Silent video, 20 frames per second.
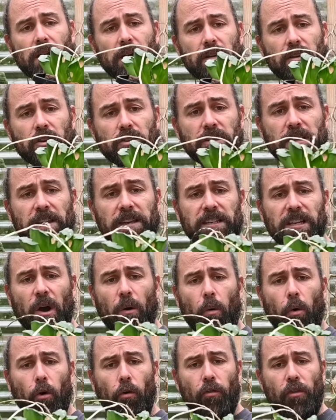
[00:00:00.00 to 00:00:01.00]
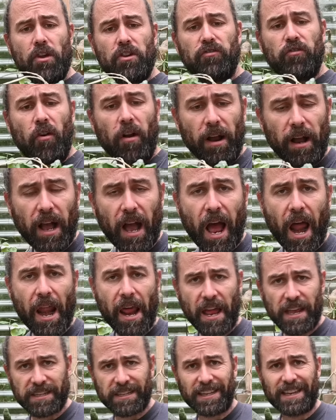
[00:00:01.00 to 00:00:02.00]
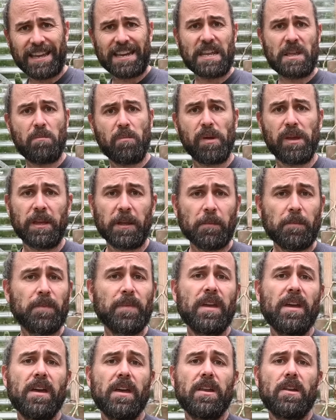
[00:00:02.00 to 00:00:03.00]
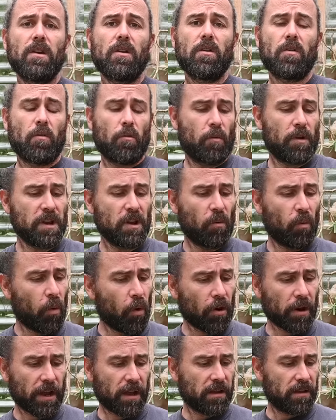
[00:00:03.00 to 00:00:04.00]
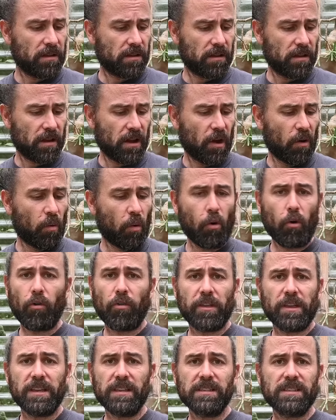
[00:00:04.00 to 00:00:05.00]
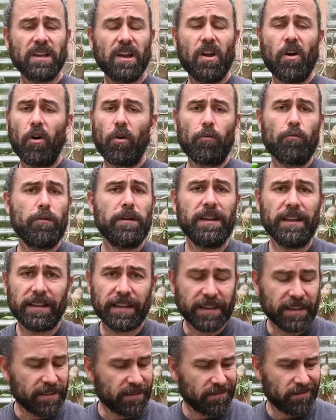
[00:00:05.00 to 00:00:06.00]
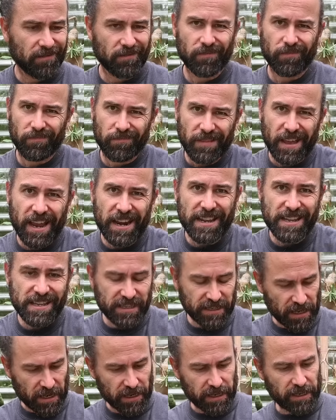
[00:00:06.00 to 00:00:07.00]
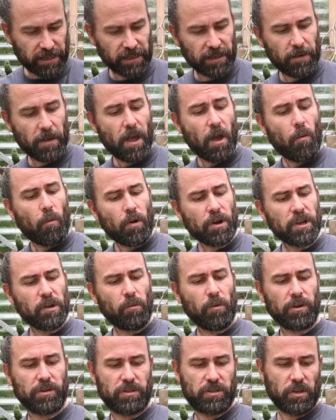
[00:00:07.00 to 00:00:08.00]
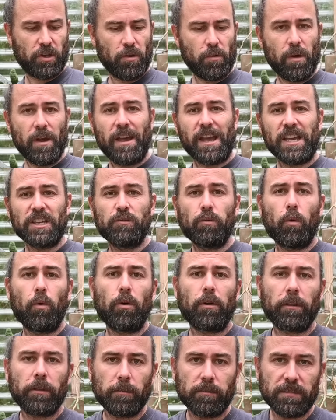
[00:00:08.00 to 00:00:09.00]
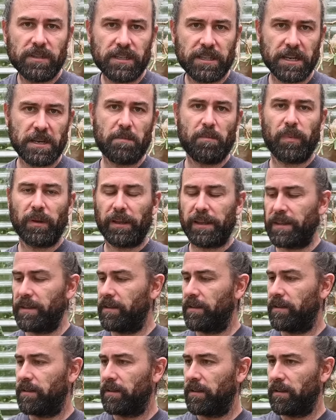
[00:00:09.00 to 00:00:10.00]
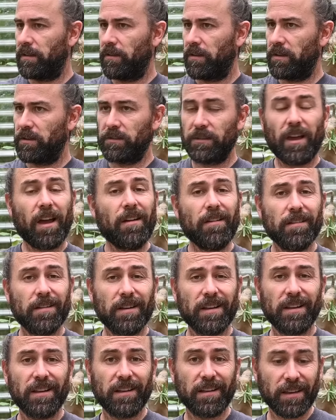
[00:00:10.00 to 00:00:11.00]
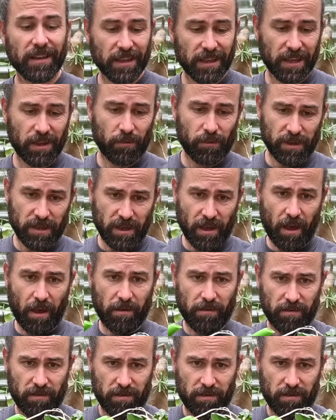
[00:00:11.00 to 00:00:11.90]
Using this Haworthia truncata as a guinea pig. When you water Haworthias, or really any succulent, what you want to do is water them deeply. So, here we go.